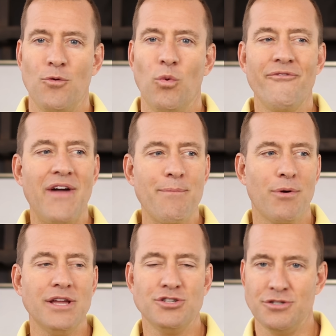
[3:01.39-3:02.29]
What
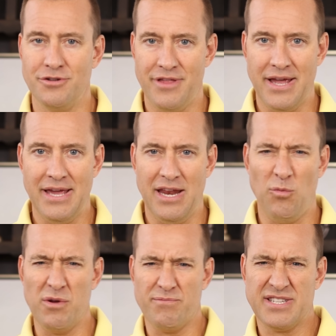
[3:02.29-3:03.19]
vibration do they get
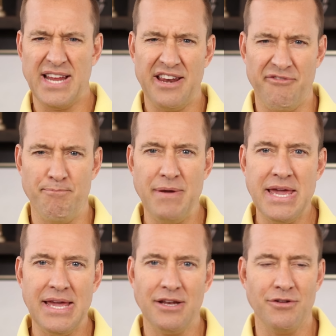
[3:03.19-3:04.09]
in? state of
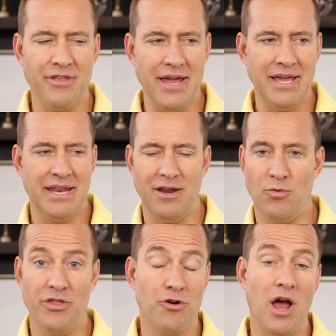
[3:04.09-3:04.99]
being do they get
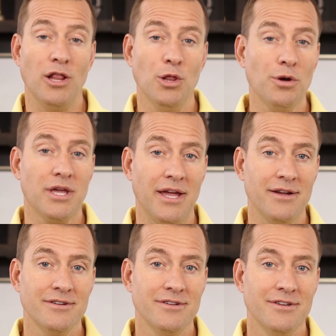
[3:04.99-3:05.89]
in when they're not looking?
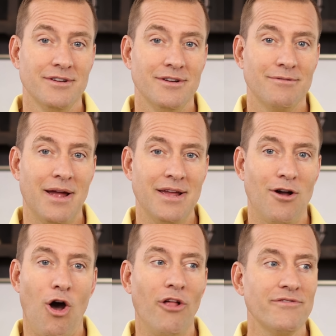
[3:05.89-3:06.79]

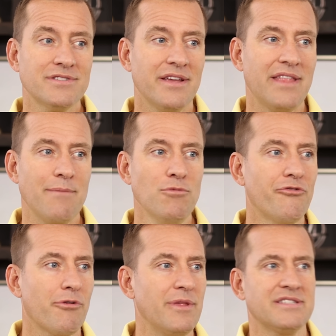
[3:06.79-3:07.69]
Right? All of a sudden, they
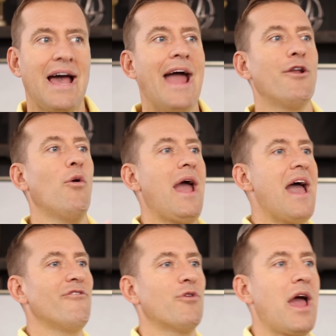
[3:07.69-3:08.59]
move from this, I don't
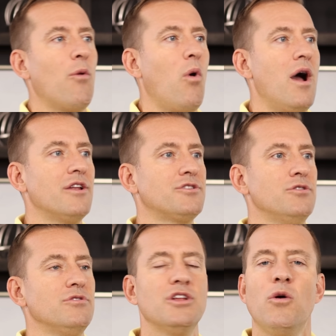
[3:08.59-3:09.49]
have what I want,
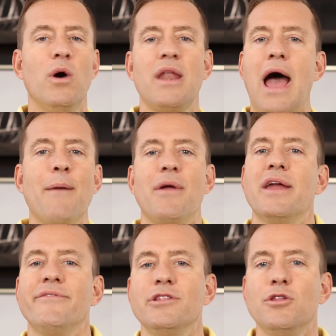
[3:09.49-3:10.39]
to, you know what? I'm
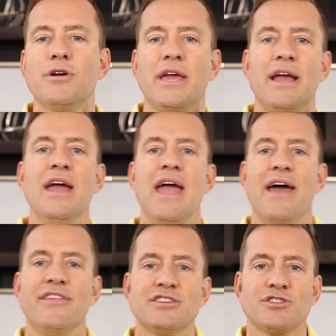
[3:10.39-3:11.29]
not even looking.
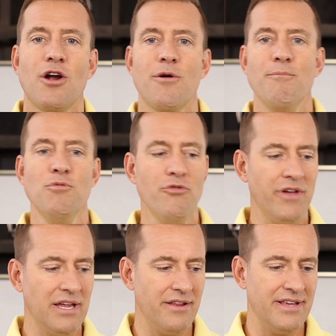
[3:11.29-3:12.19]
And they start
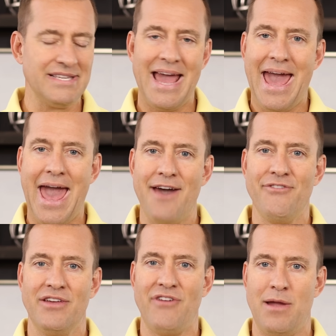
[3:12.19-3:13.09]
moving into this
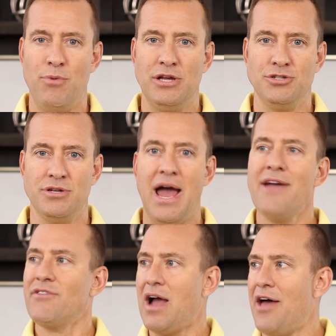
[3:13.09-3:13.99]
having vibration.
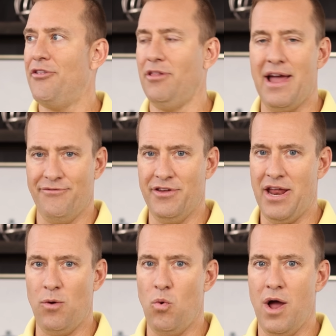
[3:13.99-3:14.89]
I've got the life
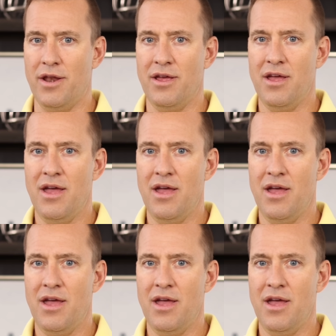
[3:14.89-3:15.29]
that I want.